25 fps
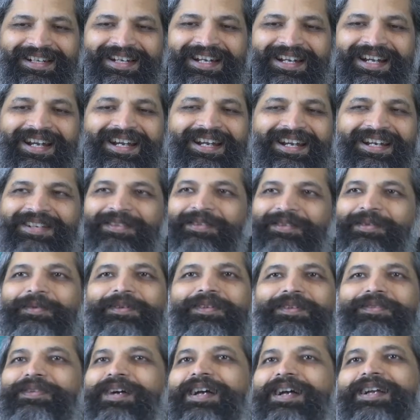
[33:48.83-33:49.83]
and you
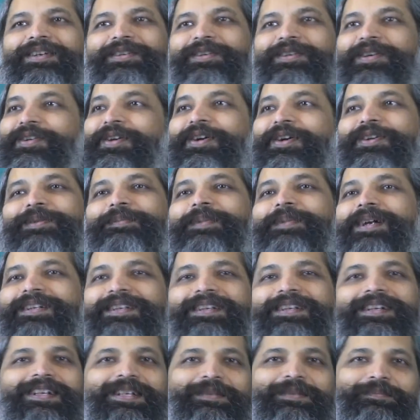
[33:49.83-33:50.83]
will find you are
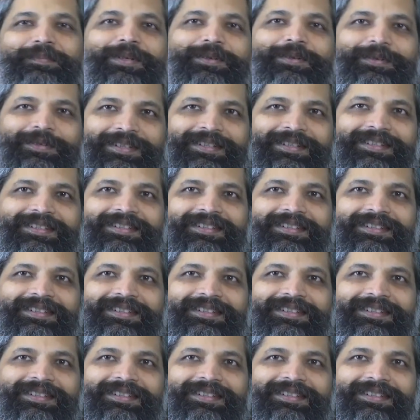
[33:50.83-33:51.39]
automatically immune.